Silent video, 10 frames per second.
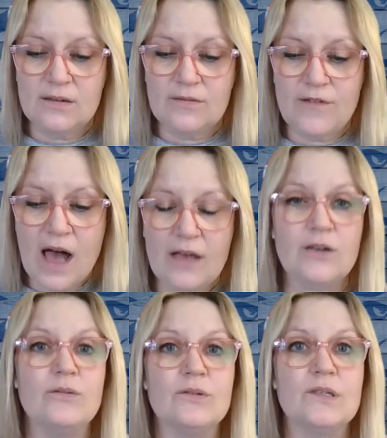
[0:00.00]

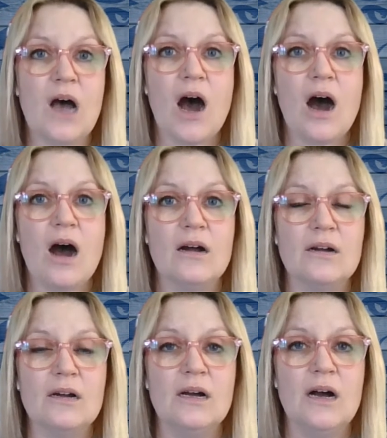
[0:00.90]
values
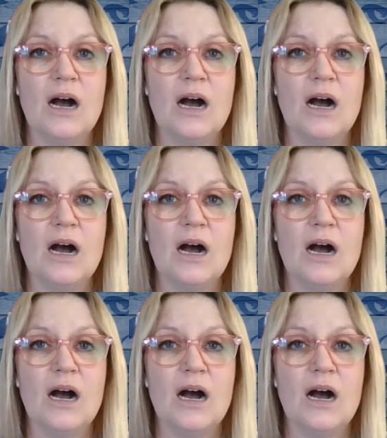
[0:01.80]
are